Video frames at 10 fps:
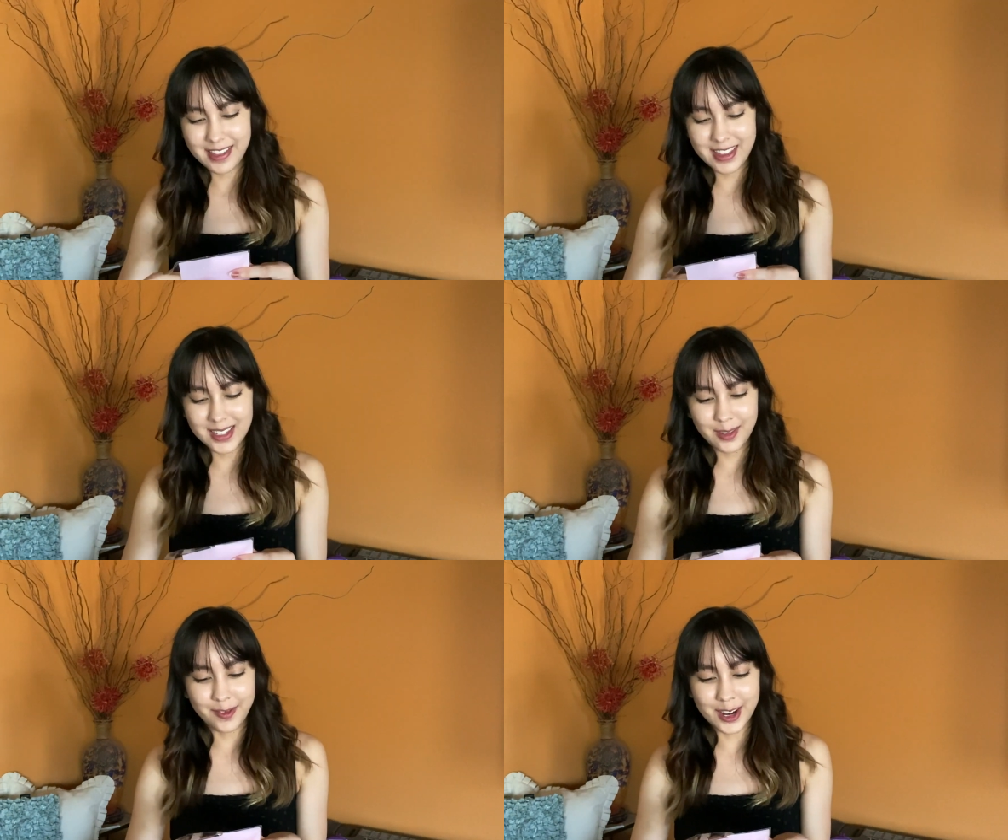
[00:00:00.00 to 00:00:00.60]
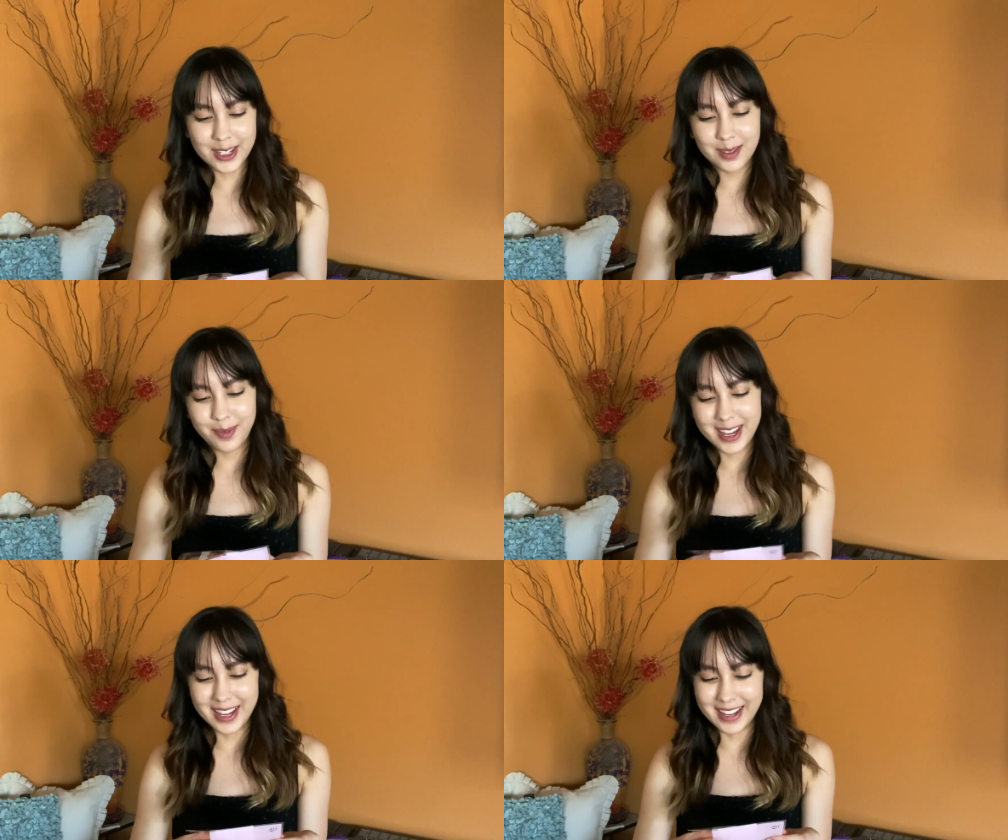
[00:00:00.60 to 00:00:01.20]
This first
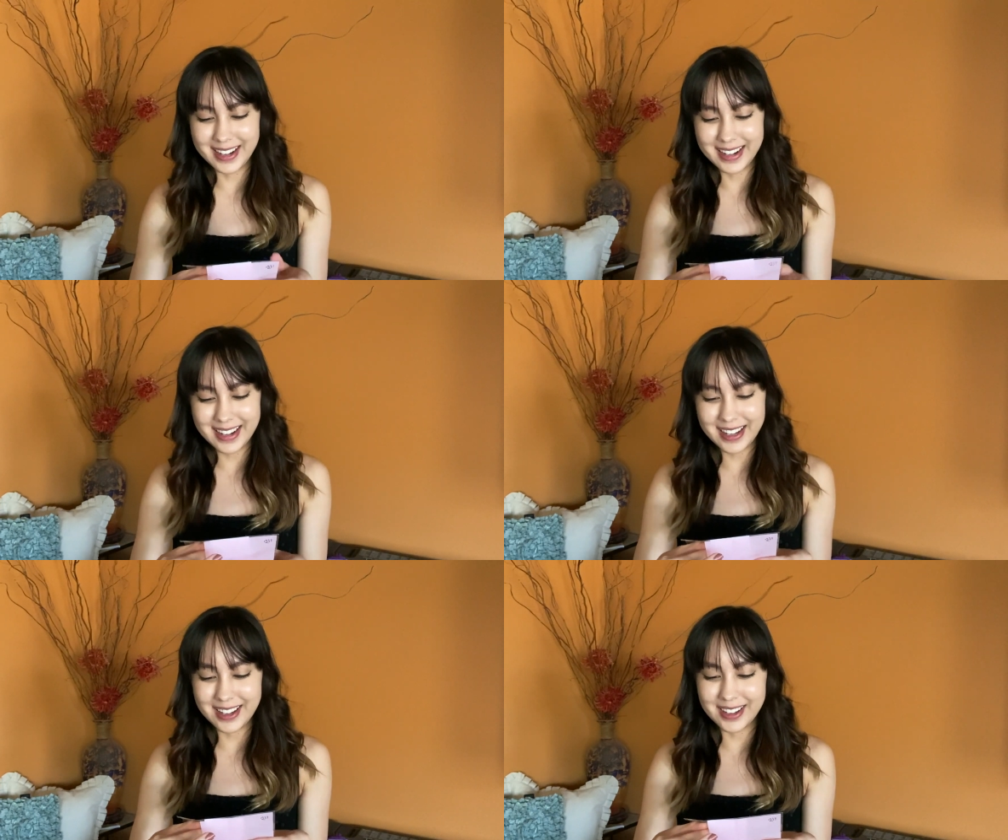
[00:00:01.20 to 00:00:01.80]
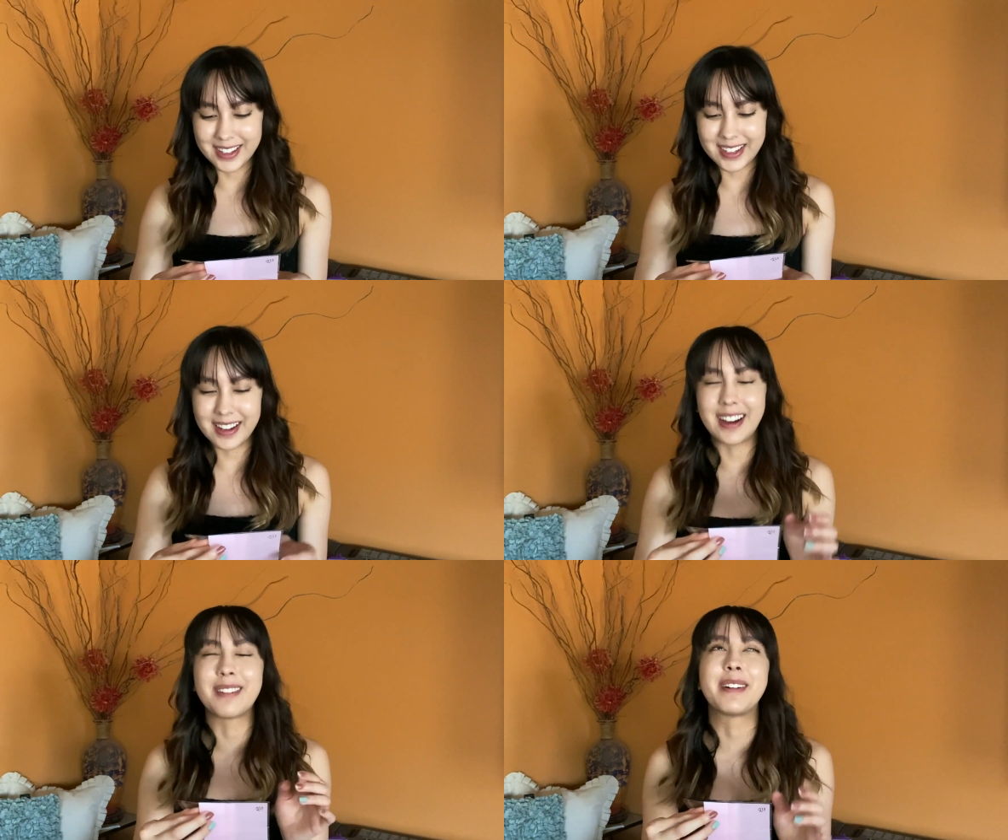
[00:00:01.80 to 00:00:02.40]
pin is,
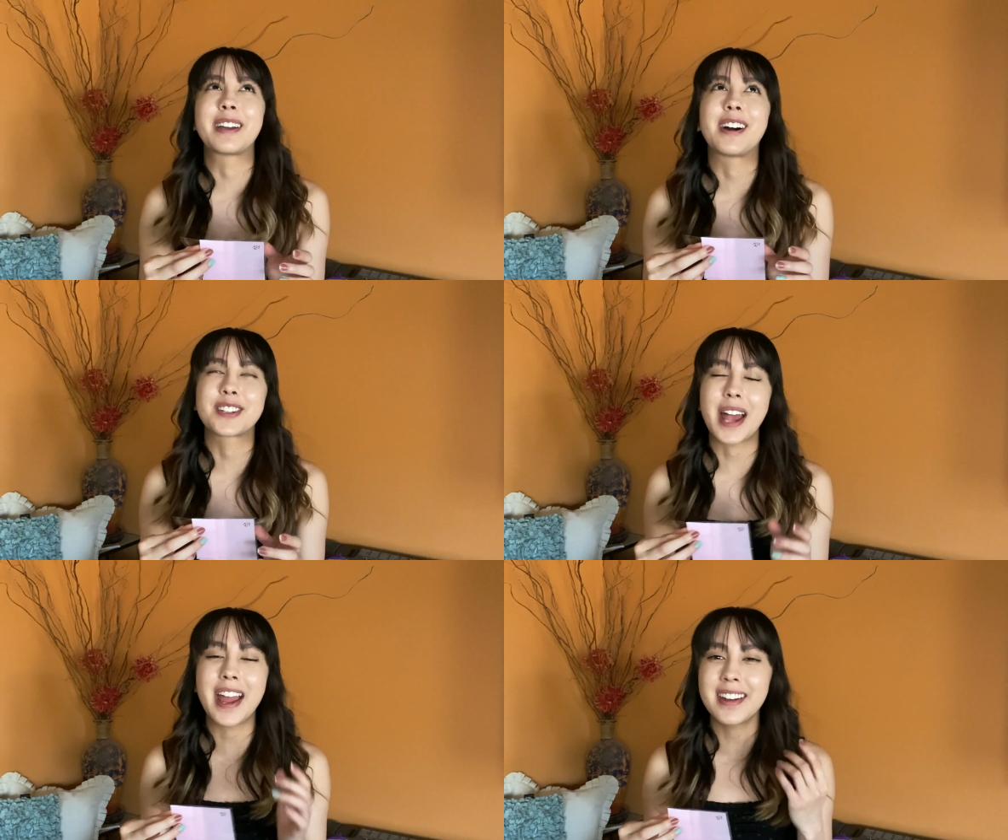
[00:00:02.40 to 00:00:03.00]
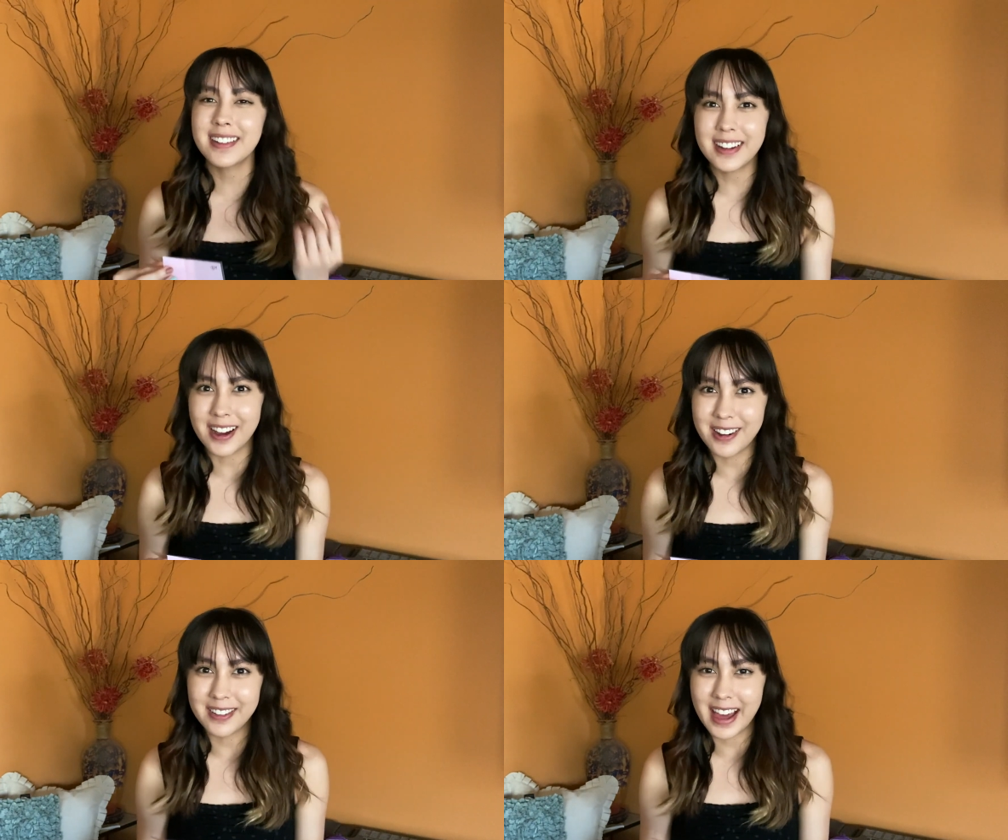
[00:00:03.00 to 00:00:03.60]
oh my gosh, I didn't
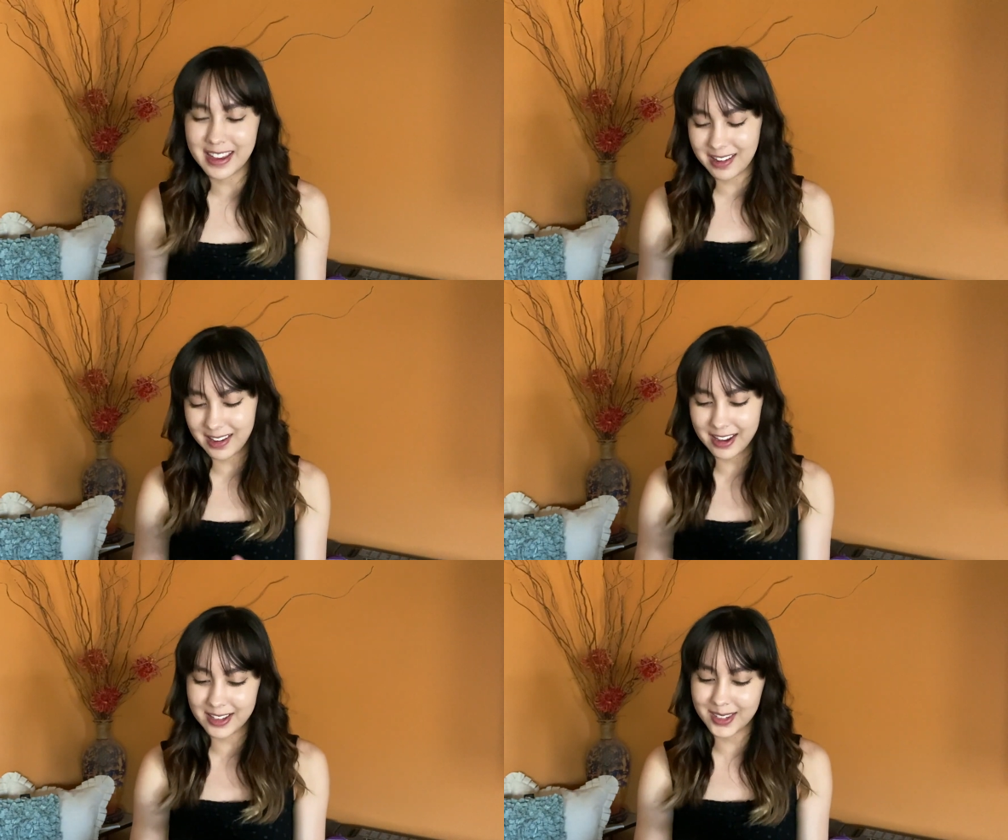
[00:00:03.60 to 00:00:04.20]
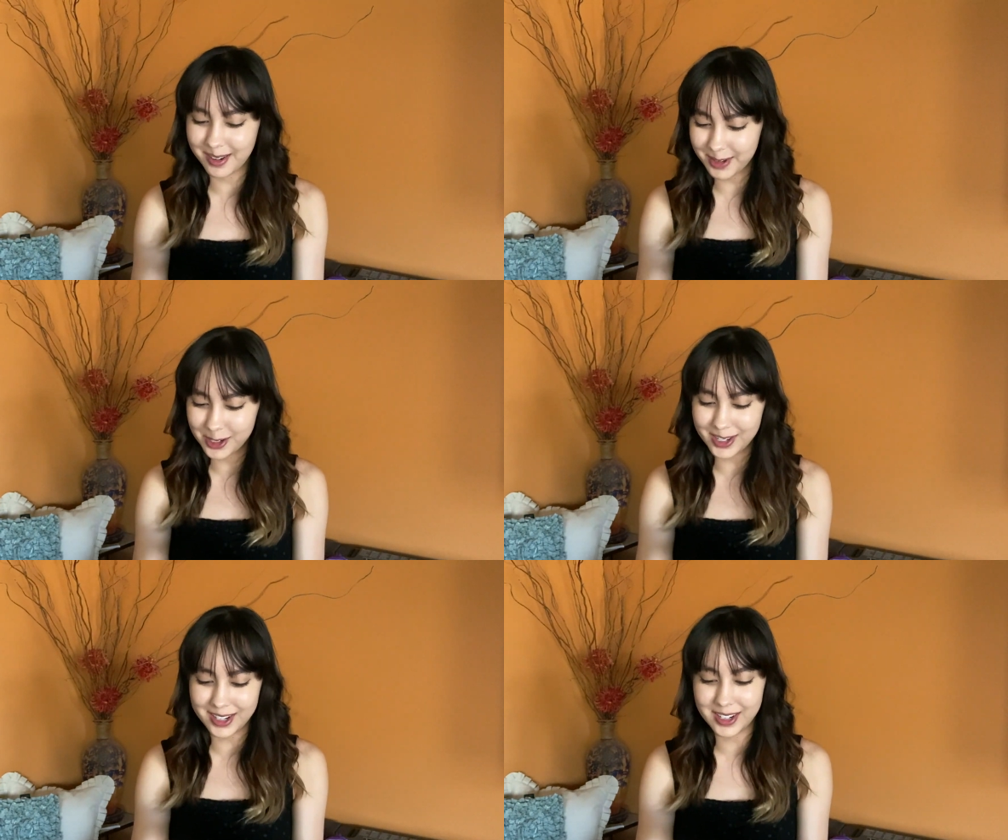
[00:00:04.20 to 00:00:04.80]
know that you could get so
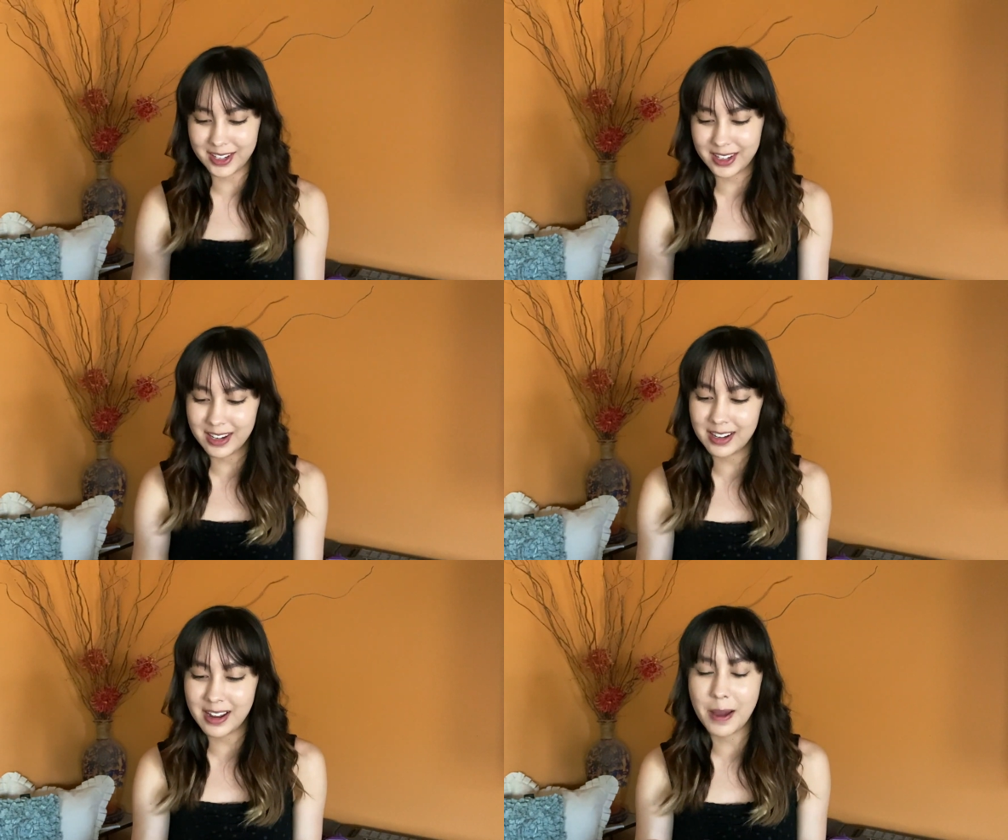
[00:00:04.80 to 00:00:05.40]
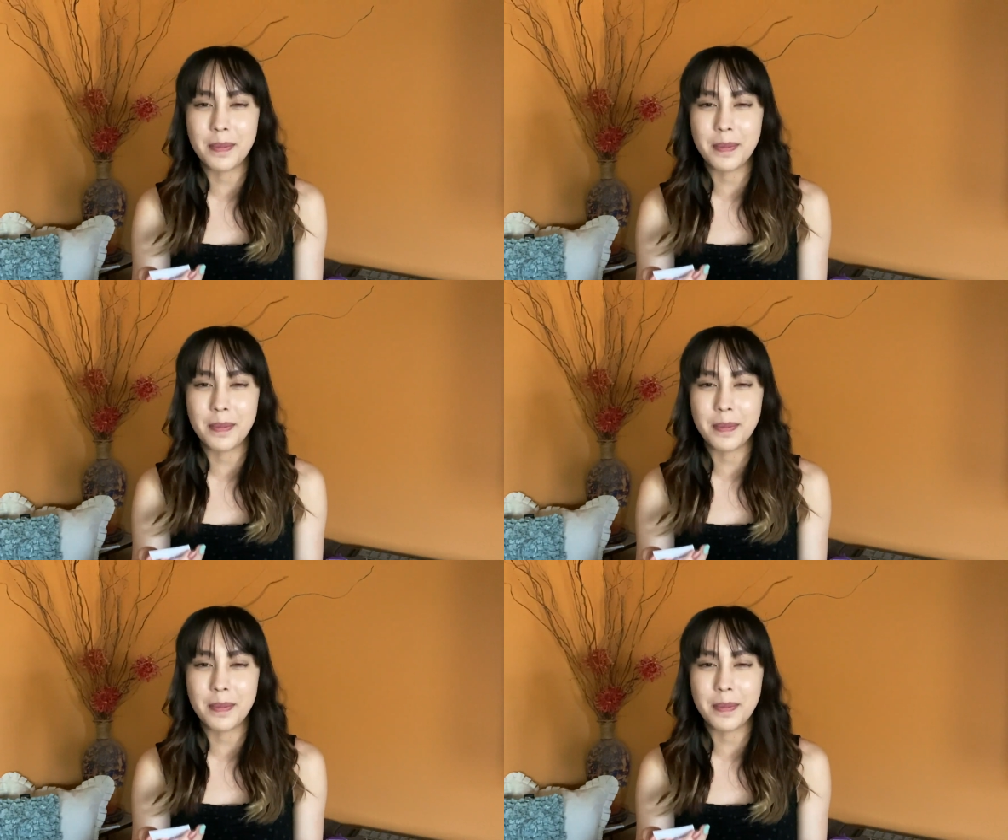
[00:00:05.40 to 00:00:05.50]
much detail in a